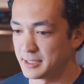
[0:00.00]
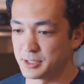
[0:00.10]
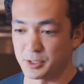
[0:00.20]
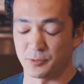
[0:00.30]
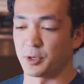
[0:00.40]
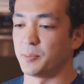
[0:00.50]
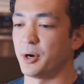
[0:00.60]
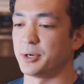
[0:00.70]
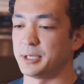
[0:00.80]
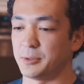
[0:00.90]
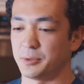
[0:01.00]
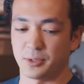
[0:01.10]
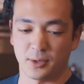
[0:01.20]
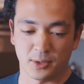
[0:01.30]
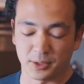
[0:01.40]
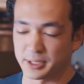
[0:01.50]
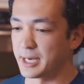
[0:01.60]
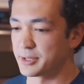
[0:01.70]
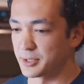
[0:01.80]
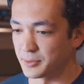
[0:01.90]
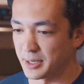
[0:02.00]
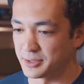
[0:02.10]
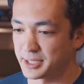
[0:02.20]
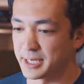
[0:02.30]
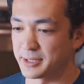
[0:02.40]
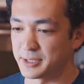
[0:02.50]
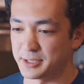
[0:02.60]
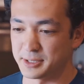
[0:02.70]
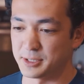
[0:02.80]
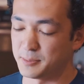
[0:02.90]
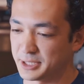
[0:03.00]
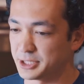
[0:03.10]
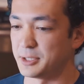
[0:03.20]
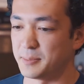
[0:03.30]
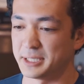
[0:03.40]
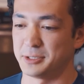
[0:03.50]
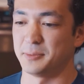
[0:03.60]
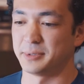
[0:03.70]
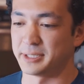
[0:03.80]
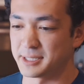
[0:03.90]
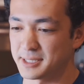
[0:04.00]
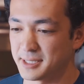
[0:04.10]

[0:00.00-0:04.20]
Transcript: So for a party, we'd all gather around together to pitch in and make dumplings.